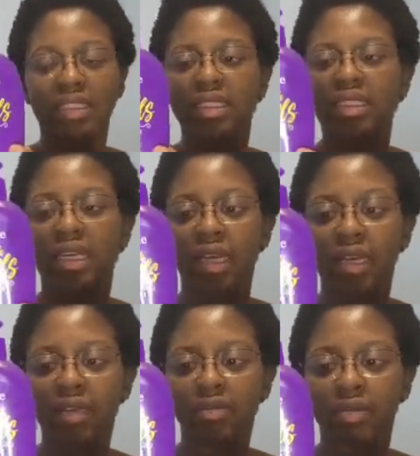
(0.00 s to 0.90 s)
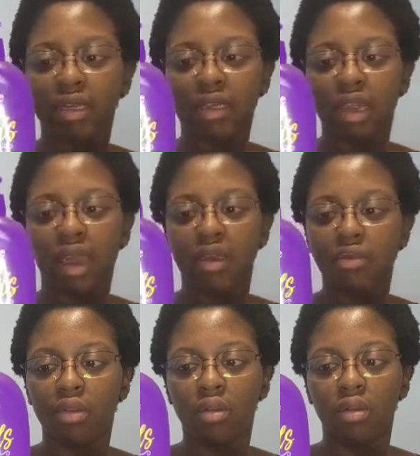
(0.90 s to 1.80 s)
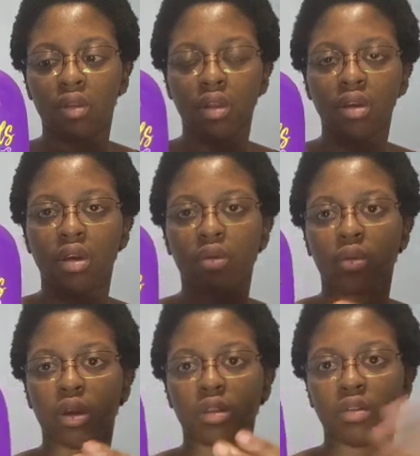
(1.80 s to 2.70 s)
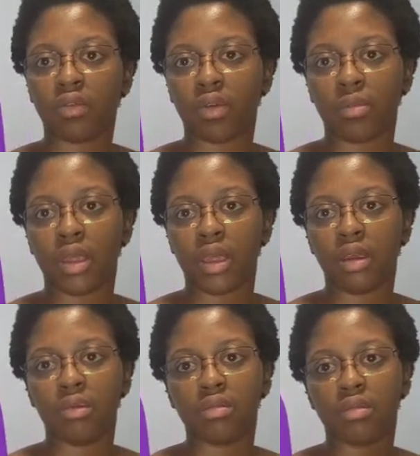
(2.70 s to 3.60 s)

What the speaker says: yeah, but silicone works for me,